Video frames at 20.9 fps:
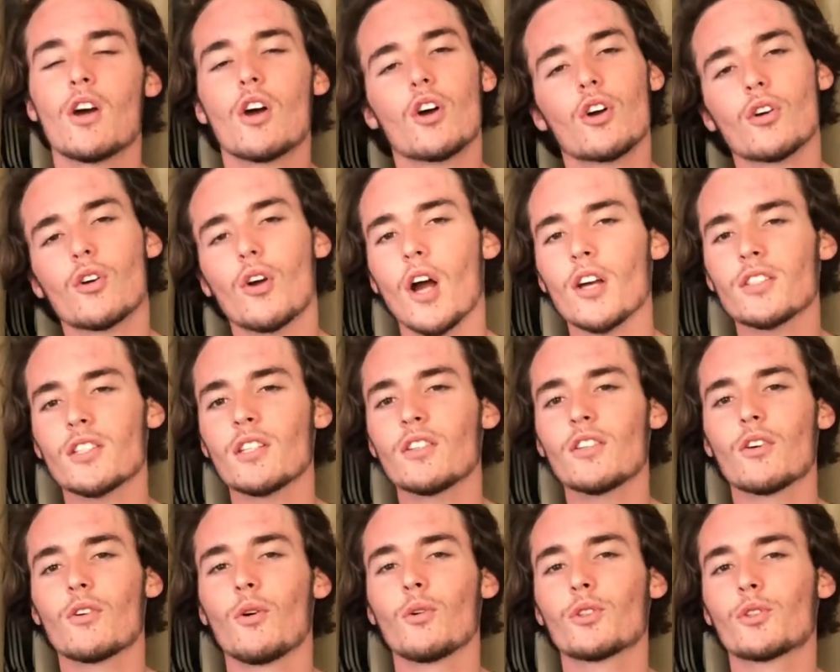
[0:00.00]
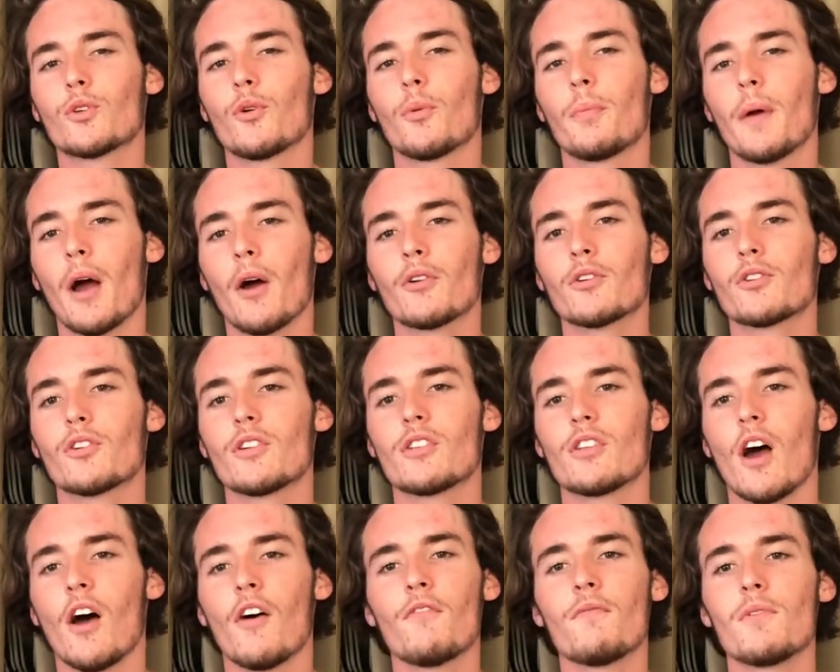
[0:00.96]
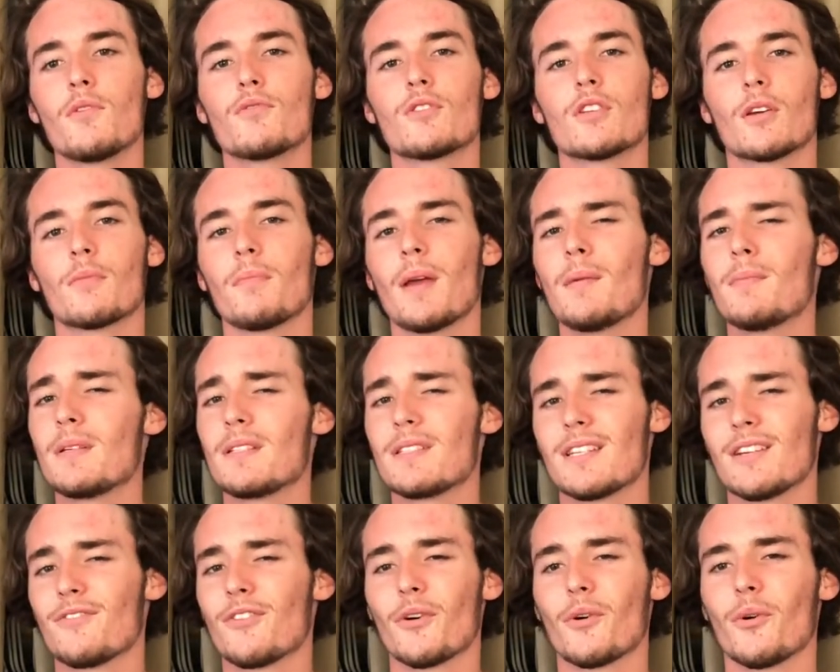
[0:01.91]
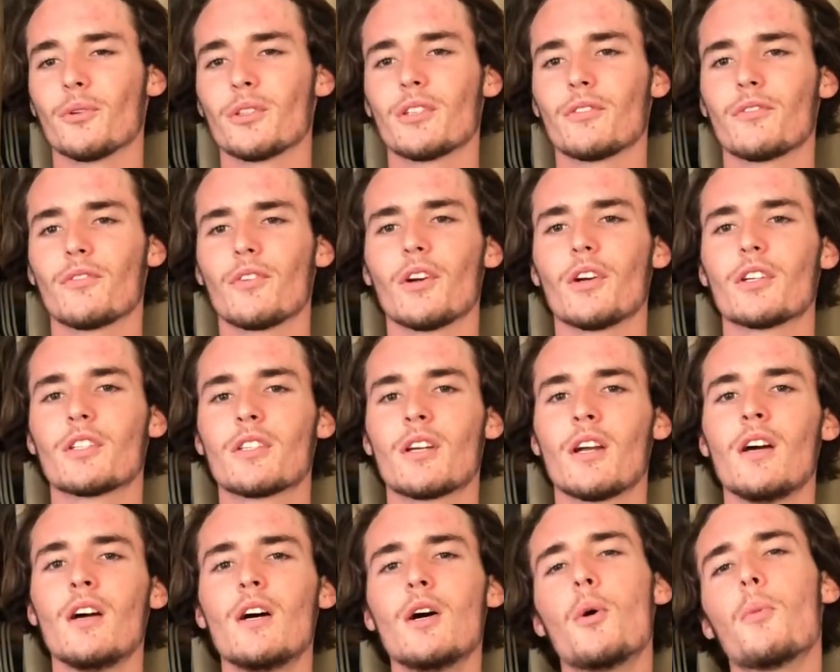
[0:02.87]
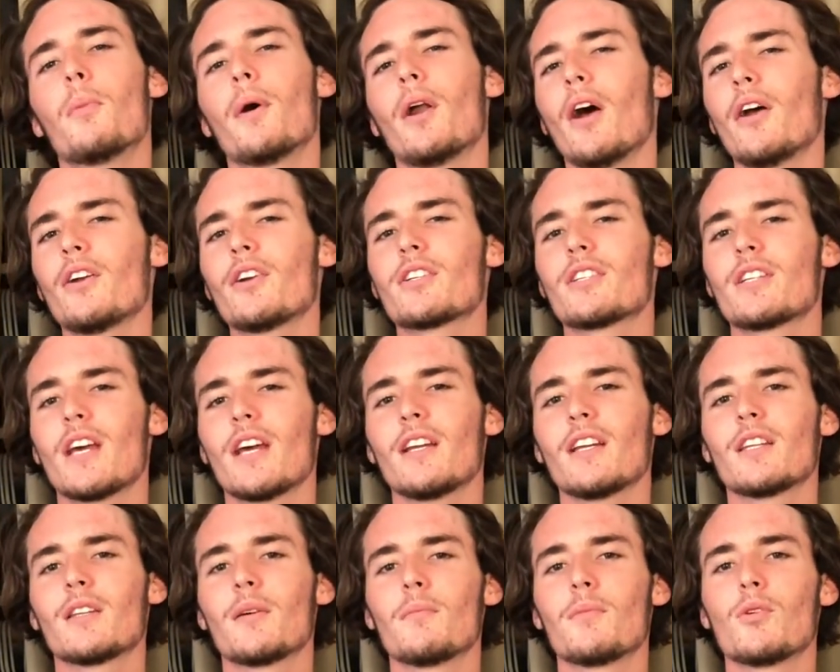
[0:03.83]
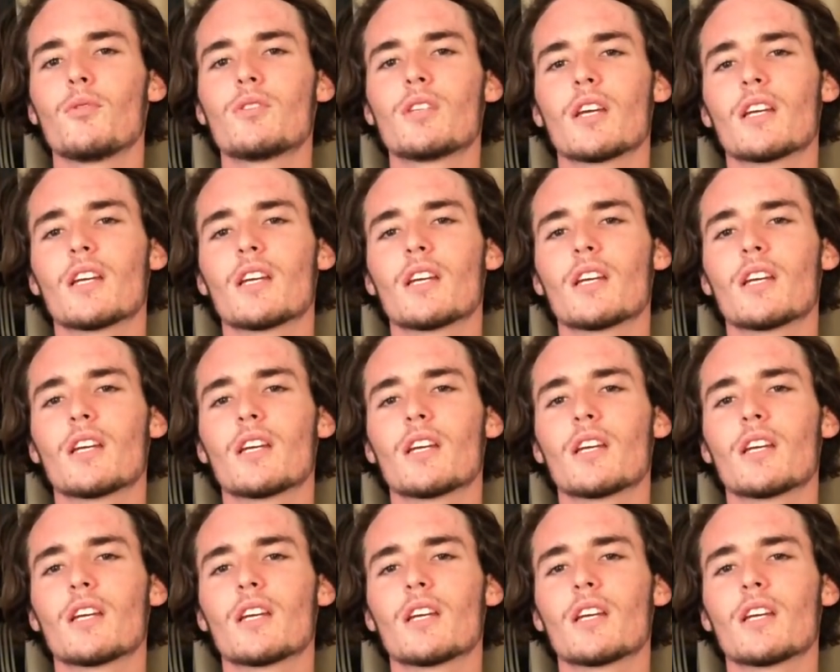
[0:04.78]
Crossing the cultural boundaries of music may be difficult at first, but understanding that music